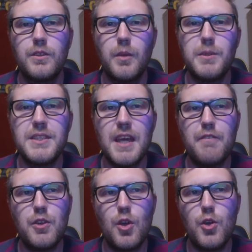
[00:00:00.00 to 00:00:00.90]
Number
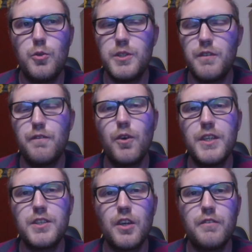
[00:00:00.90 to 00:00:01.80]
7. Who was the
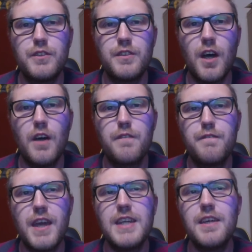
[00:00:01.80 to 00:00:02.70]
voice of Darth
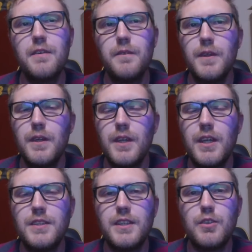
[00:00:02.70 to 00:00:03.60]
Vader
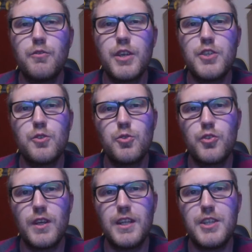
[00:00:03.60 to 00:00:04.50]
in the original
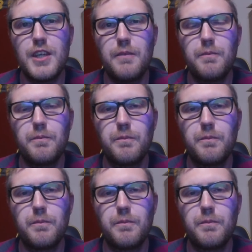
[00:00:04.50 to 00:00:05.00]
trilogy?